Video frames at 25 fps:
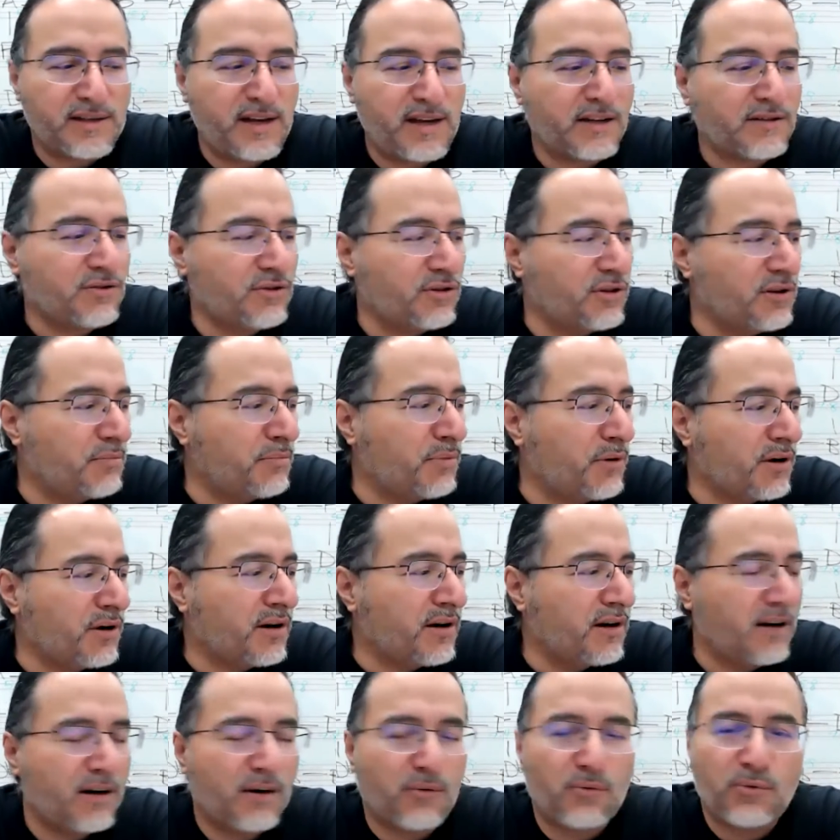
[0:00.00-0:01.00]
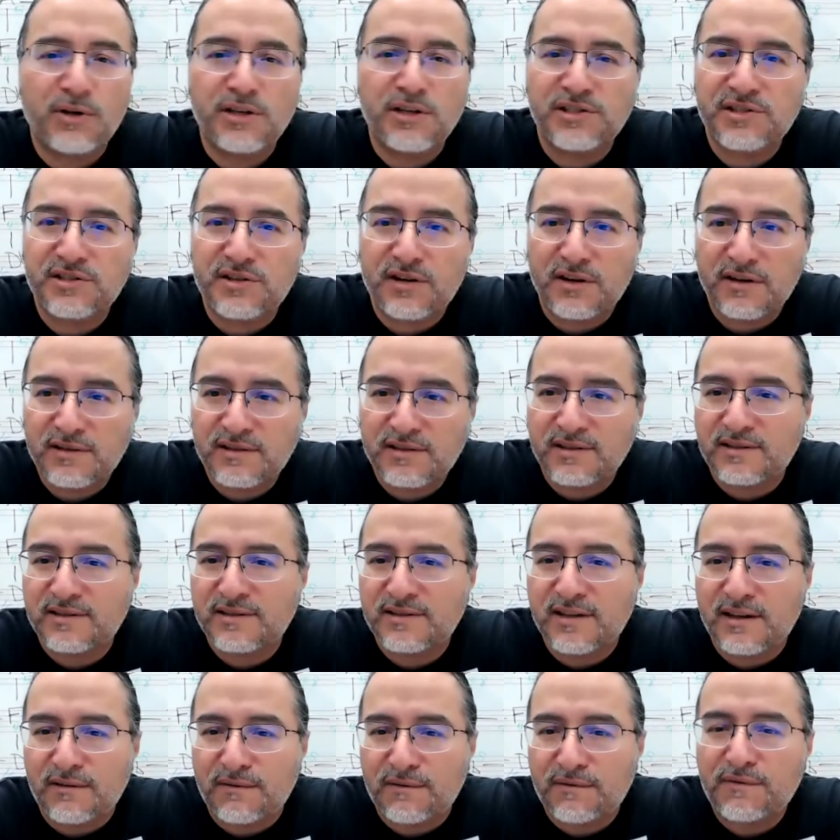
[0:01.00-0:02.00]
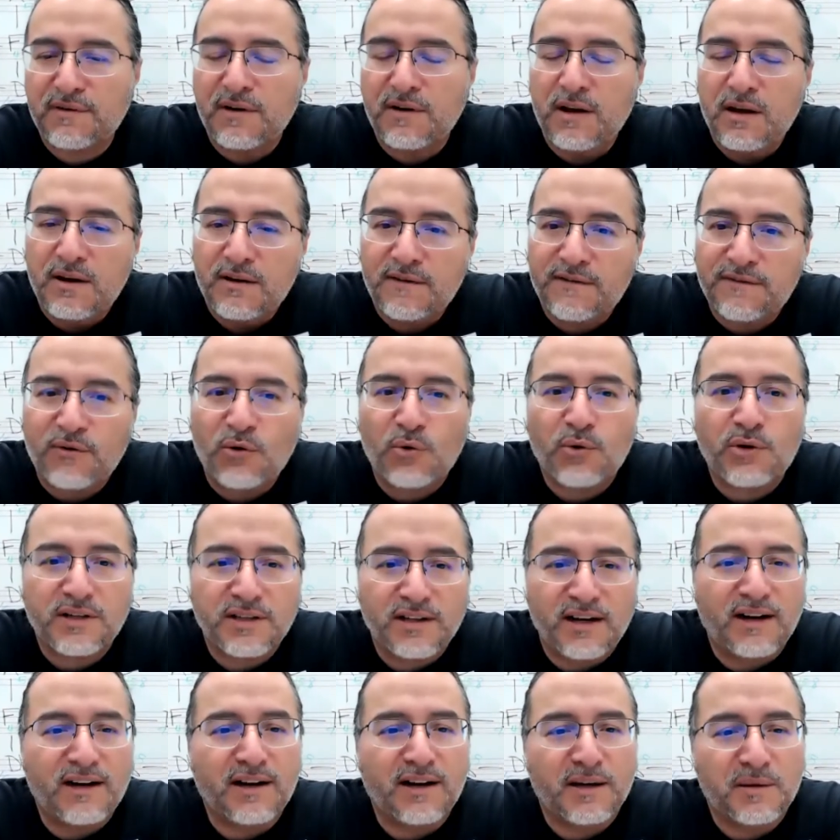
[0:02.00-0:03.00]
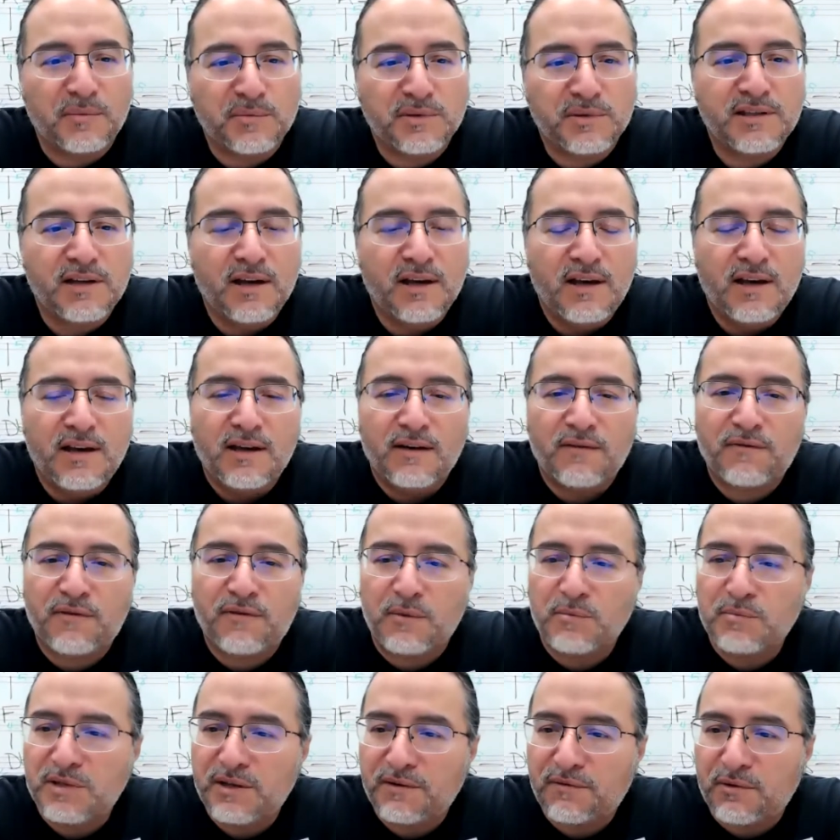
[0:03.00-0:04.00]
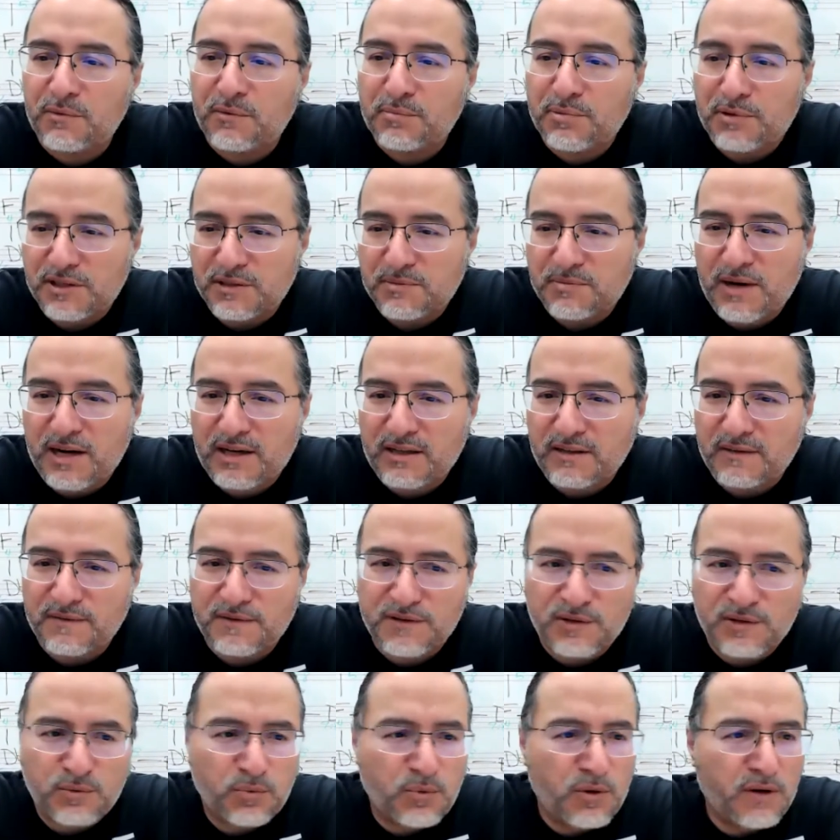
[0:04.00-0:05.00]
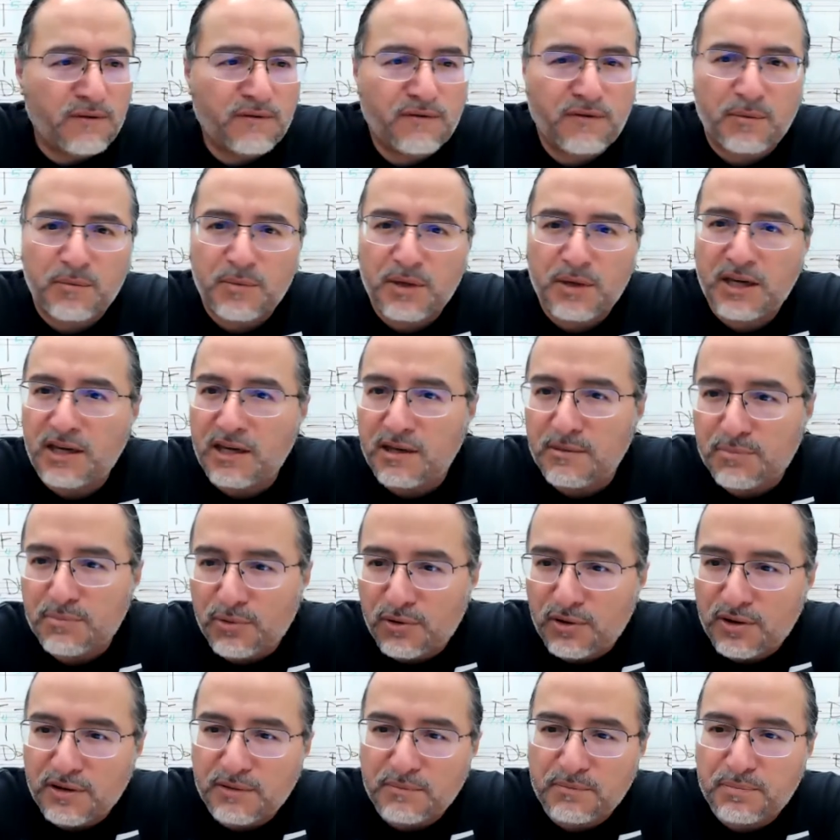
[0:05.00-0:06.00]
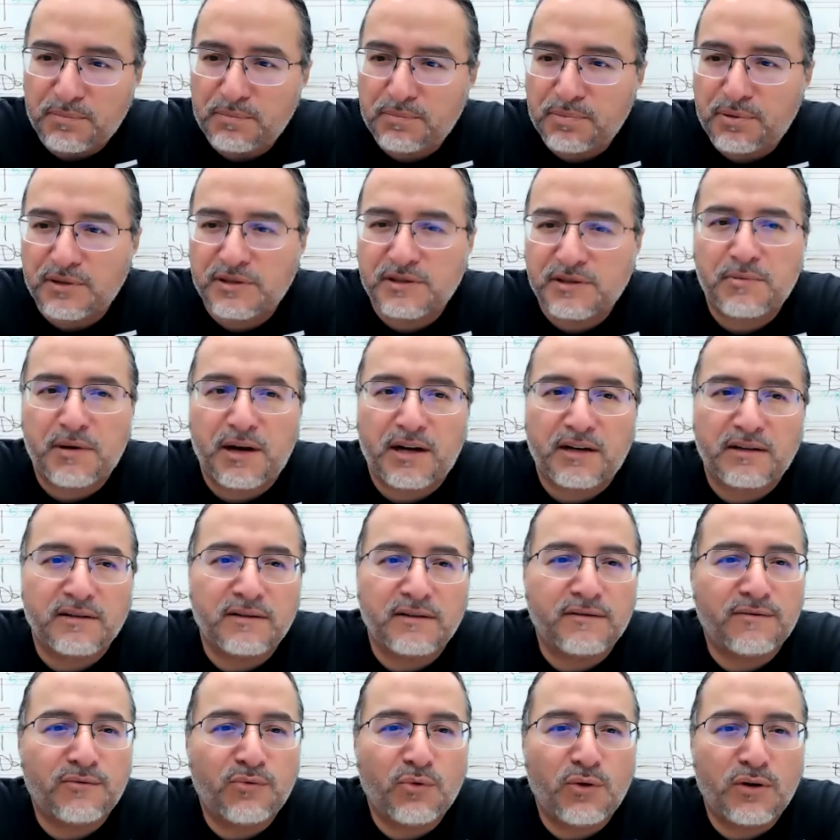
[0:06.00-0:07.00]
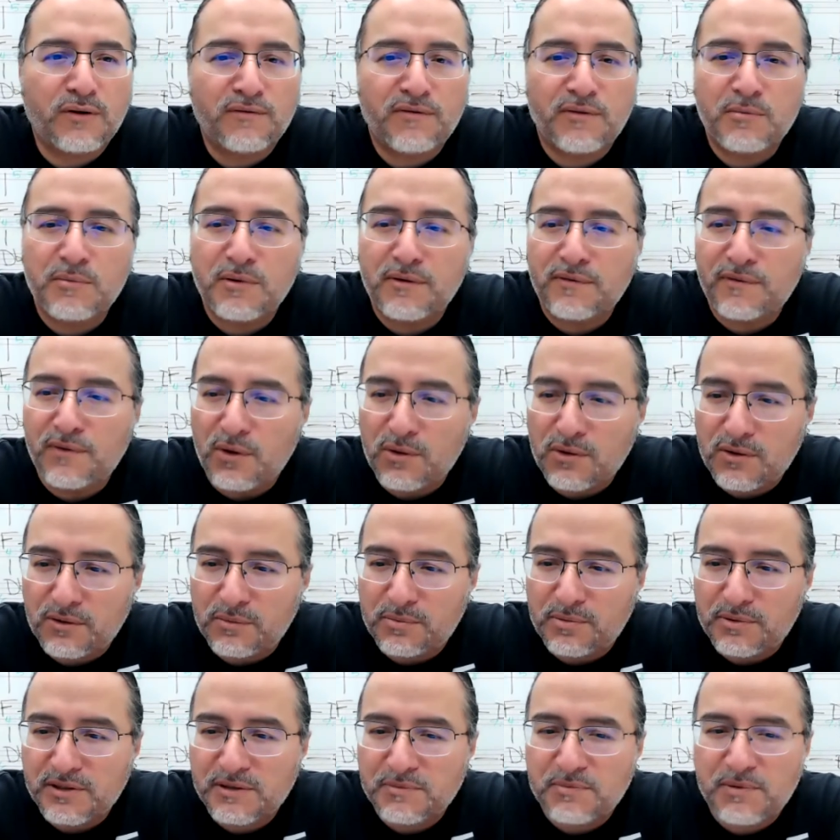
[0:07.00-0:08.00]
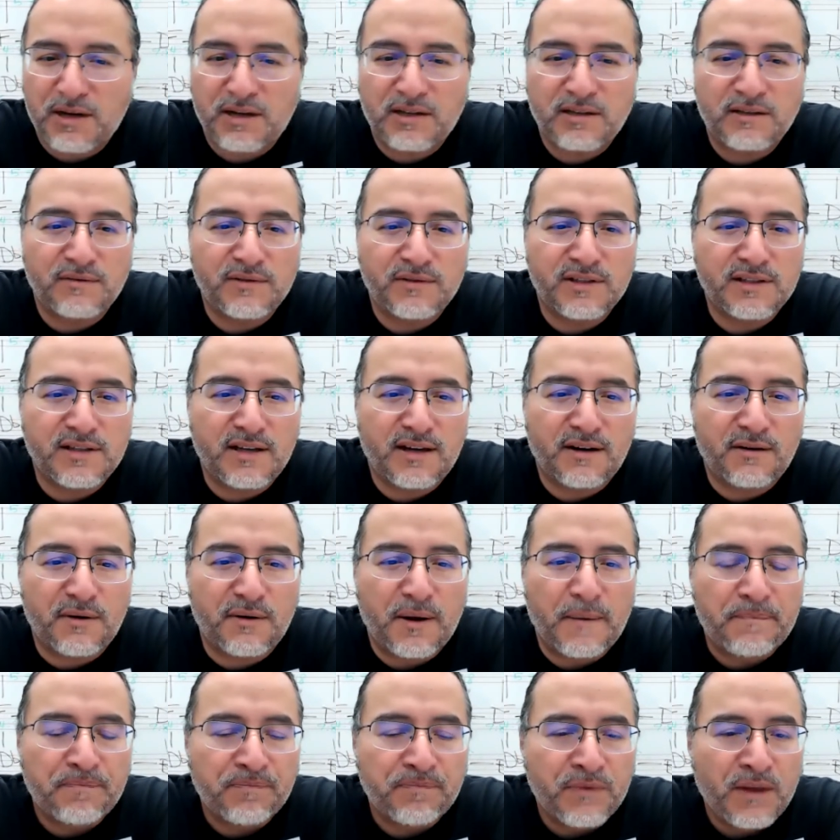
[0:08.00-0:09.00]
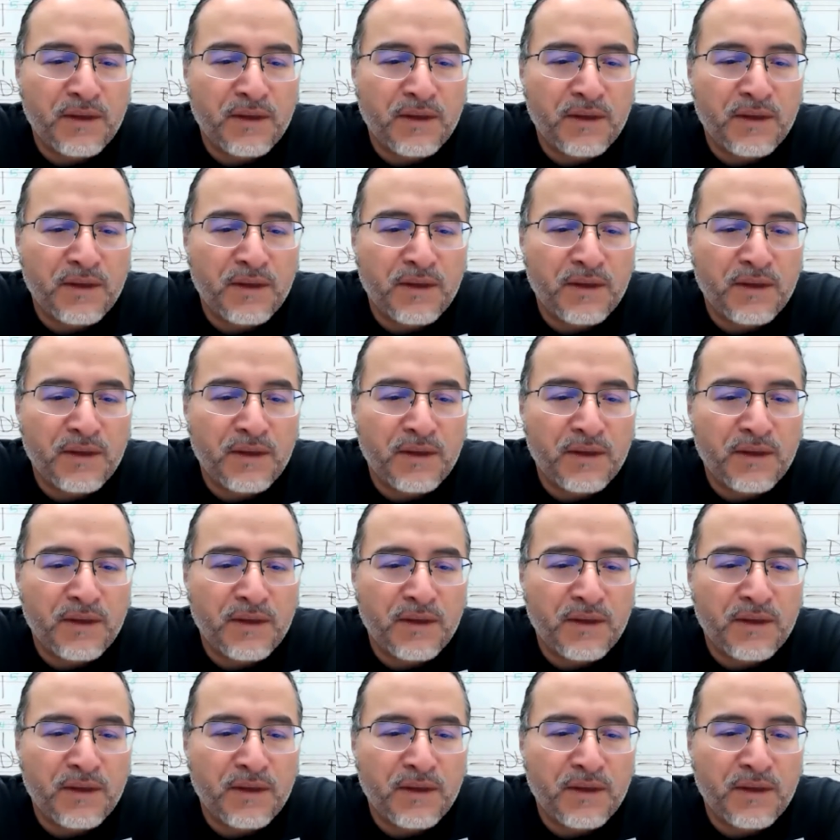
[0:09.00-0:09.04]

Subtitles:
Actually, the book kind of restarts itself 4 times from different perspectives, one from a keyboard perspective, one from a vocal perspective, etc.